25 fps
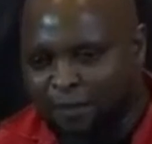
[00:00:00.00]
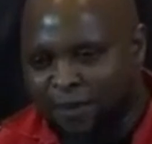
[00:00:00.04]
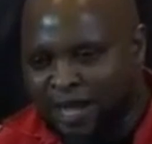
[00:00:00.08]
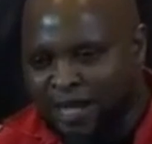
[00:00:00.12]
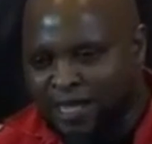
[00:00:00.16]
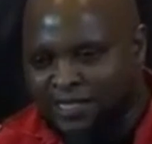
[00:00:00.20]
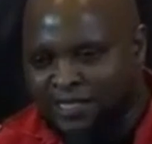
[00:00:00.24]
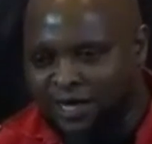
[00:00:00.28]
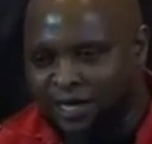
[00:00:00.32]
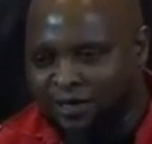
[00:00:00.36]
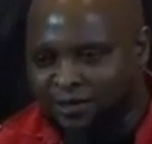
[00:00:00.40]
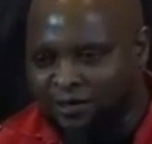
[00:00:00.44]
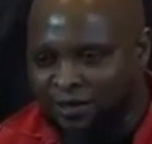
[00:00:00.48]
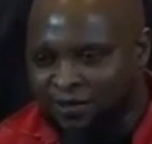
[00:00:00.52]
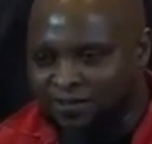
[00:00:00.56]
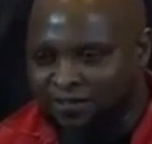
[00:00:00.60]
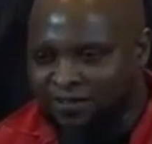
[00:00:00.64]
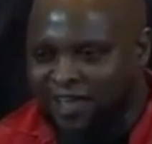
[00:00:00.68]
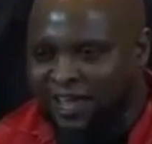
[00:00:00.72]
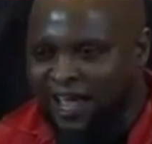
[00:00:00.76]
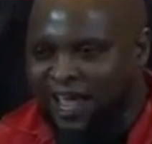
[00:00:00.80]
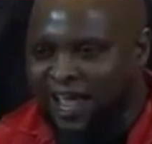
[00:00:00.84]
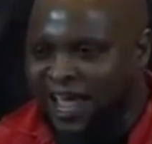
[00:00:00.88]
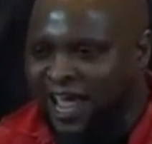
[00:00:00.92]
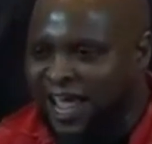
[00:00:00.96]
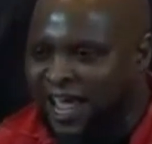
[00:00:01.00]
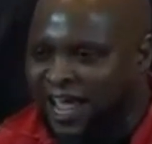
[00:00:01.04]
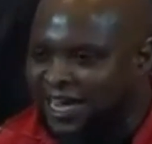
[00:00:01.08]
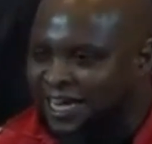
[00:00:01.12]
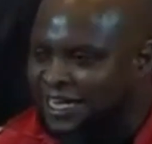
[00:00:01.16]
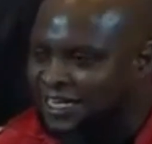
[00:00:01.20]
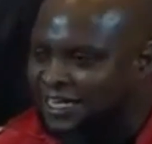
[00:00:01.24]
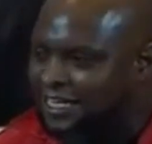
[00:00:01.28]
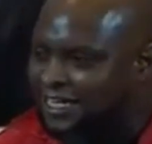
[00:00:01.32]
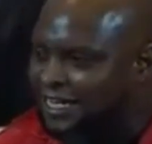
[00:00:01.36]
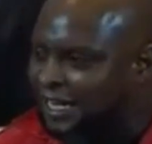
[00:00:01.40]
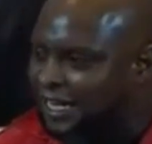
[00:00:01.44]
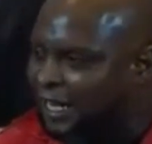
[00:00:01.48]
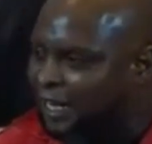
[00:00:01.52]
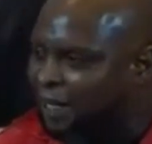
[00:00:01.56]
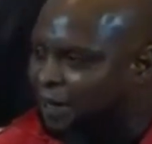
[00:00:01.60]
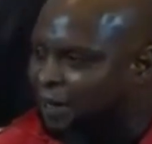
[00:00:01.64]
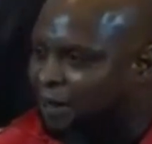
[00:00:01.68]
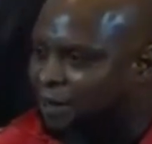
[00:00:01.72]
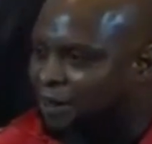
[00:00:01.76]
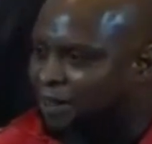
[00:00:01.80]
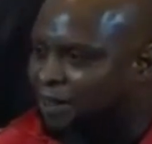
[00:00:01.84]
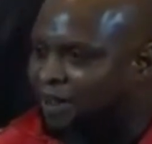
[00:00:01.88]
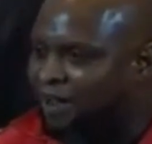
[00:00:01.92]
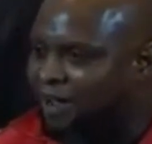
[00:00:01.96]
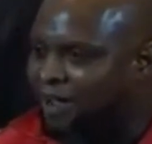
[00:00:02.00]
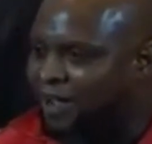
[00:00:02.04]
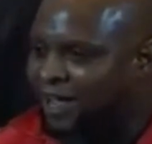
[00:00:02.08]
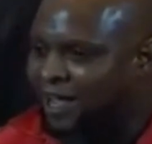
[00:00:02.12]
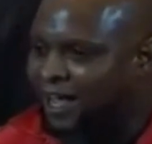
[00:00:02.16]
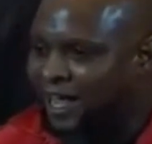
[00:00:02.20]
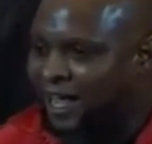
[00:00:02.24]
the president of the ANC